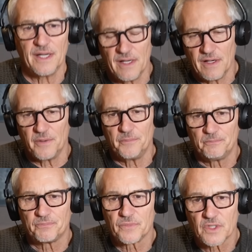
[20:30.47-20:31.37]

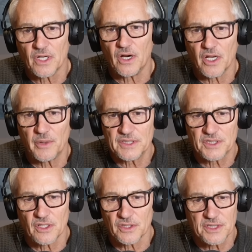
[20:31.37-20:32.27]
Carlo
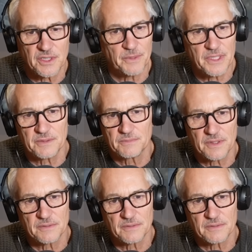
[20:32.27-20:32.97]
Ancelotti, I mean,